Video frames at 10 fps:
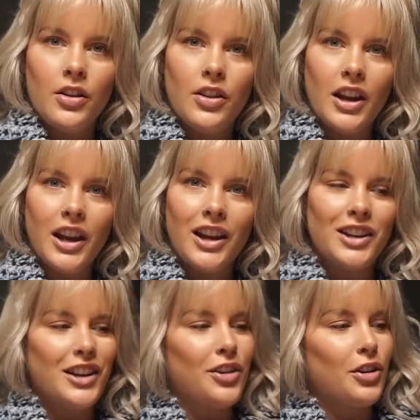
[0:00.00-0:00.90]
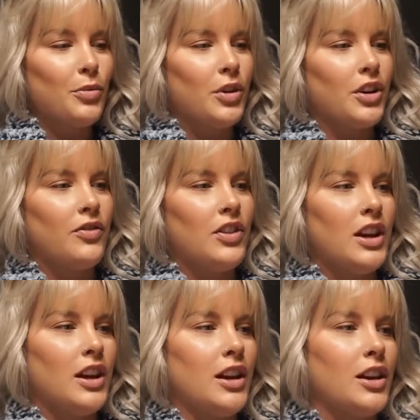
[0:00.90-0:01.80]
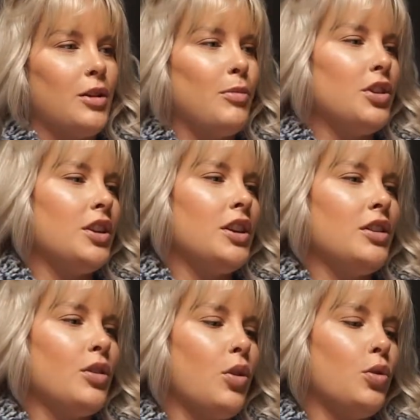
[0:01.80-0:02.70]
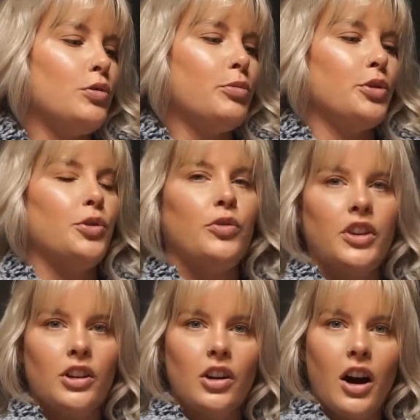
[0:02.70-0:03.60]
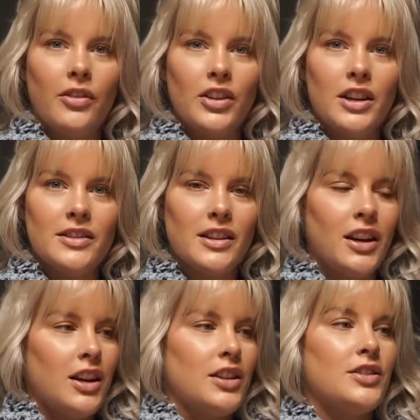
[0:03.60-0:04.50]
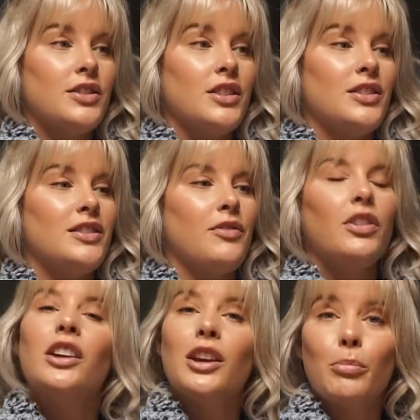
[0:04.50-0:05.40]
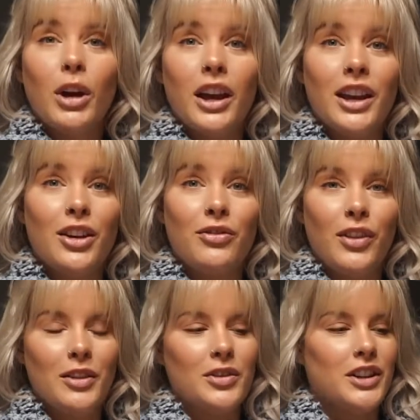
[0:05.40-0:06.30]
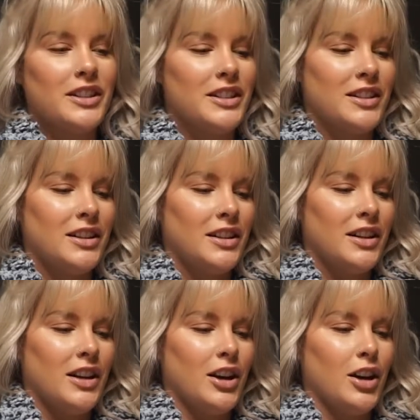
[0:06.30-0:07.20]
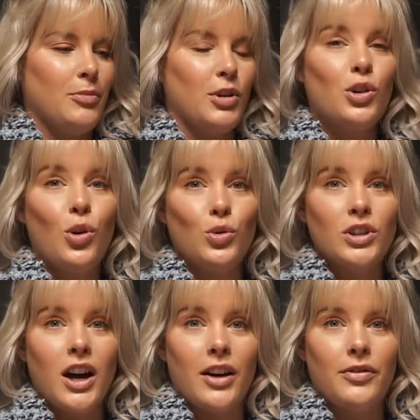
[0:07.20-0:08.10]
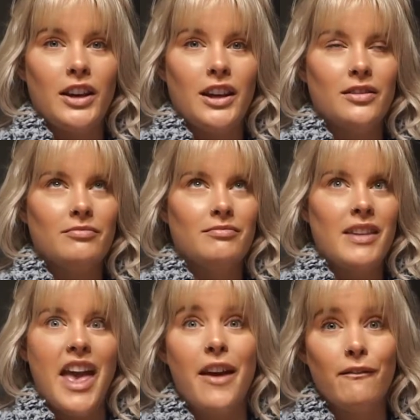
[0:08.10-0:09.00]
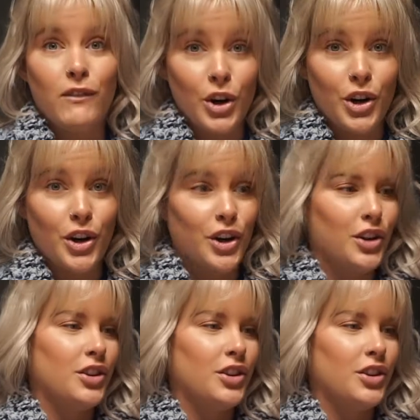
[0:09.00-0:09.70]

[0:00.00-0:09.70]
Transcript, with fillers: Then I got another one of the Chameleon Cold Brew Vanilla Coffees. This is definitely like my favorite um, cold coffee ever.